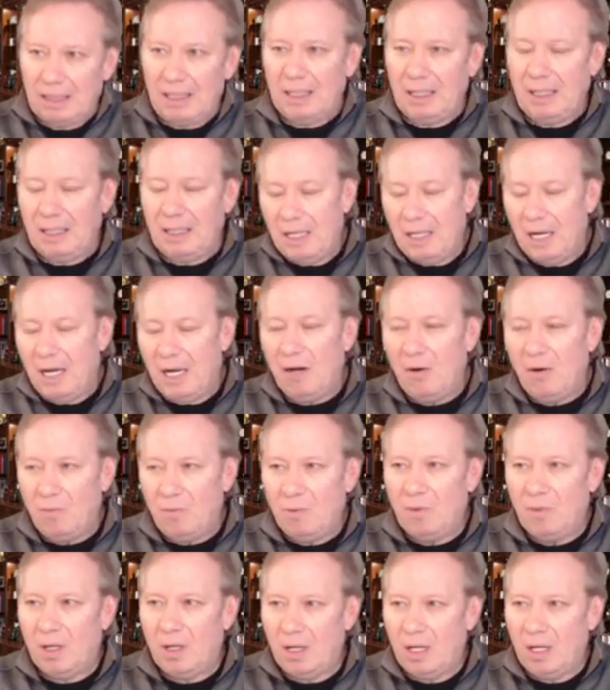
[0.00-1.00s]
you
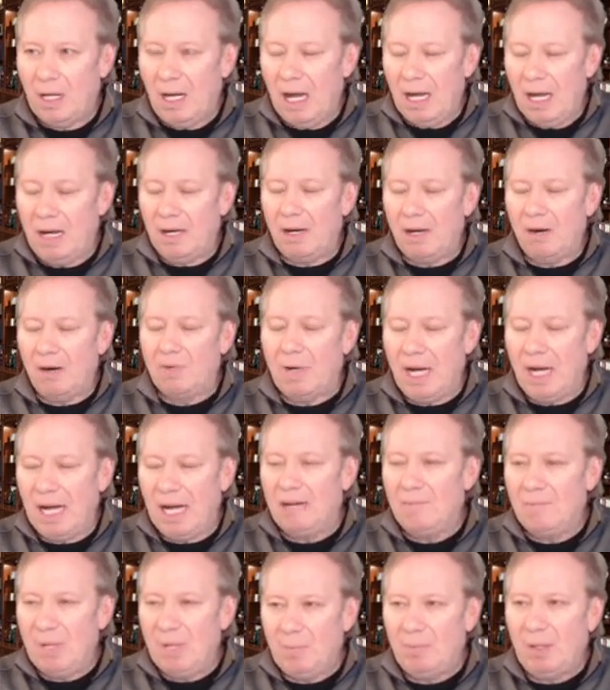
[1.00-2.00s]
know, I don't know, not
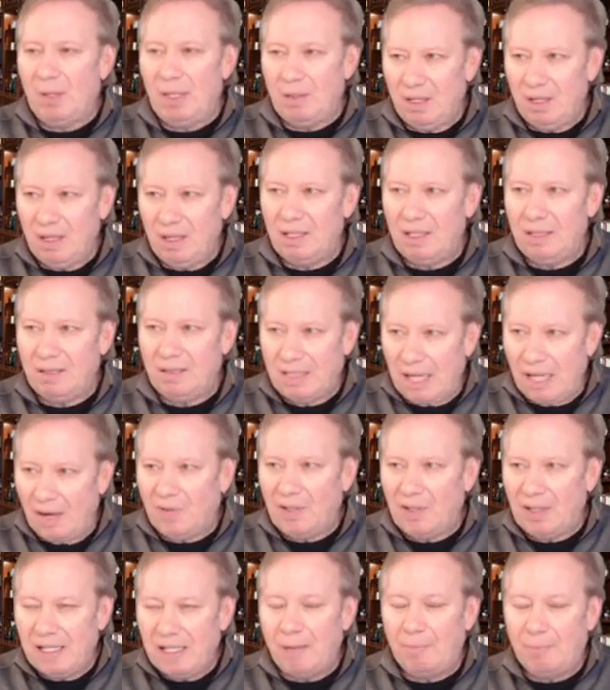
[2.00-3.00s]
admit, but there's
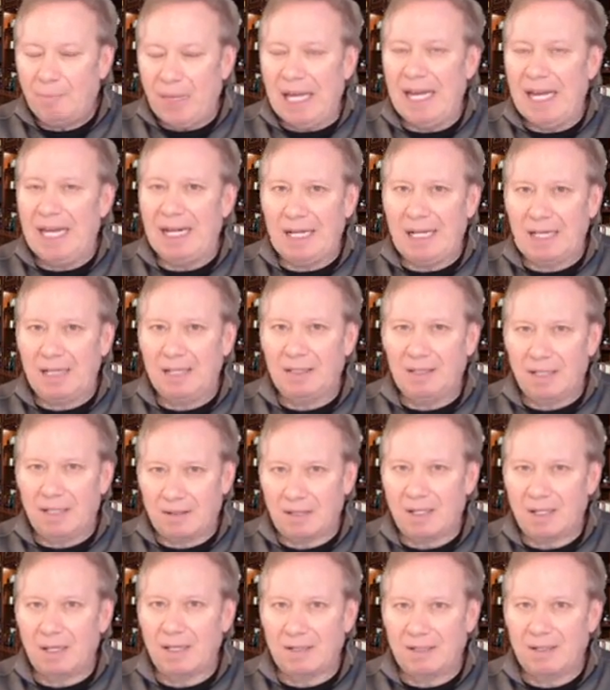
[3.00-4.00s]
definitely a panic
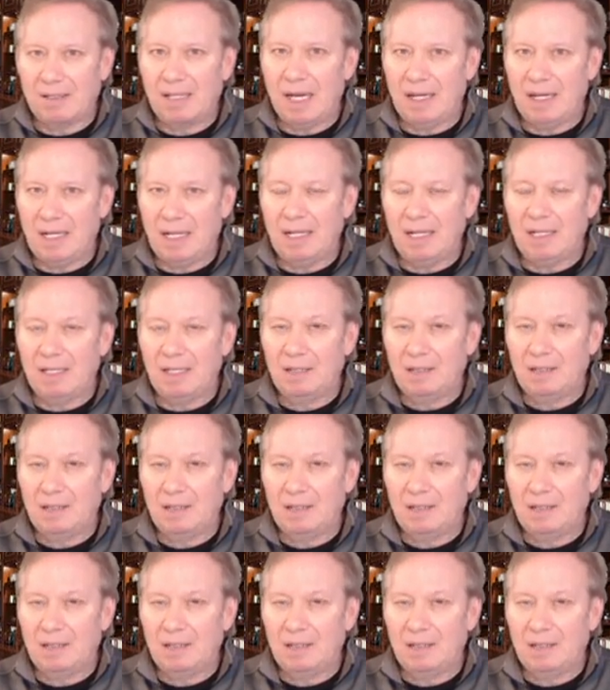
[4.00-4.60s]
that's going to set in.